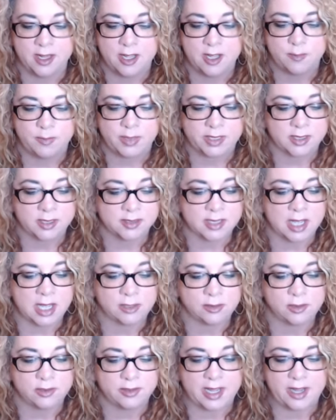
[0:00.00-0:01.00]
because I'll
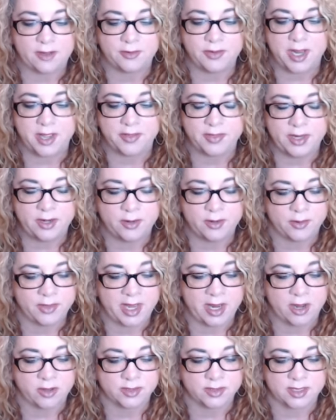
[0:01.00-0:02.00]
allow nothing on the
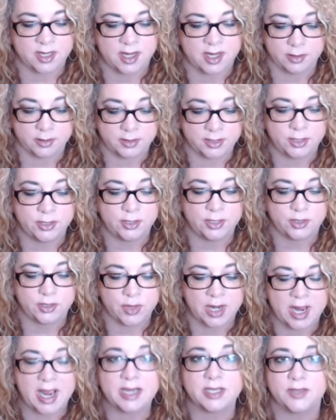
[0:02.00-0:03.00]
outside to
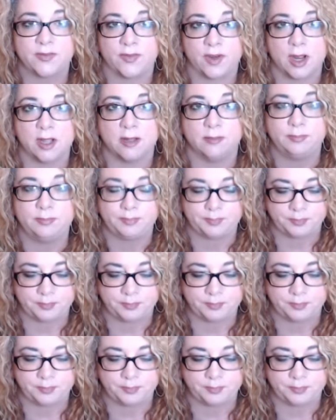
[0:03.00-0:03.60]
detract from,